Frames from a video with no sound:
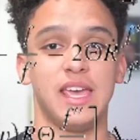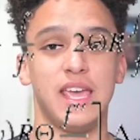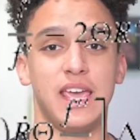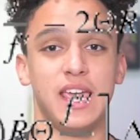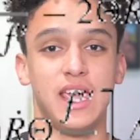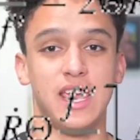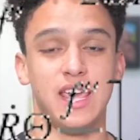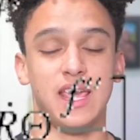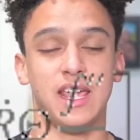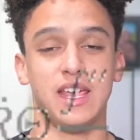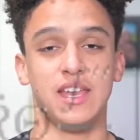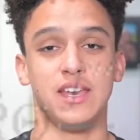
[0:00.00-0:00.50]

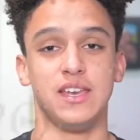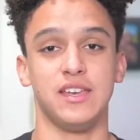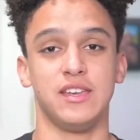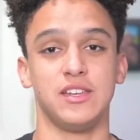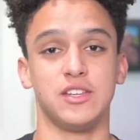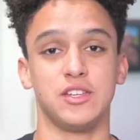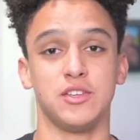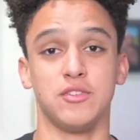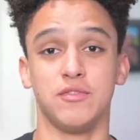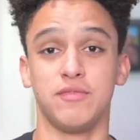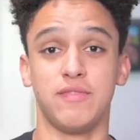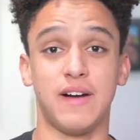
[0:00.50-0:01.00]

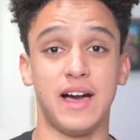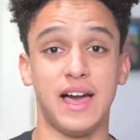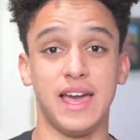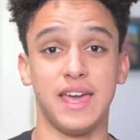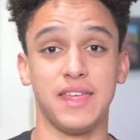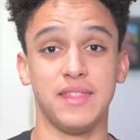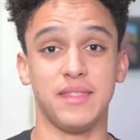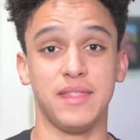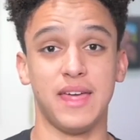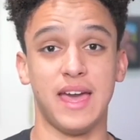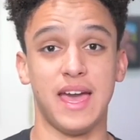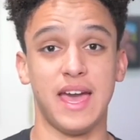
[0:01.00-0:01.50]
and you
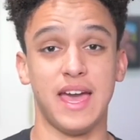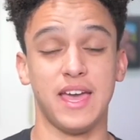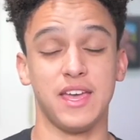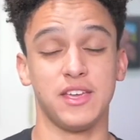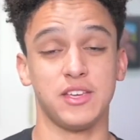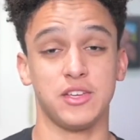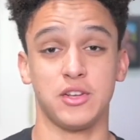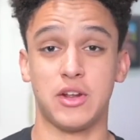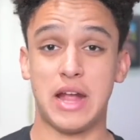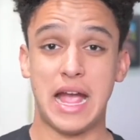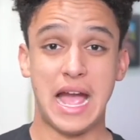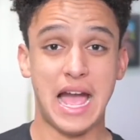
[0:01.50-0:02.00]
find that your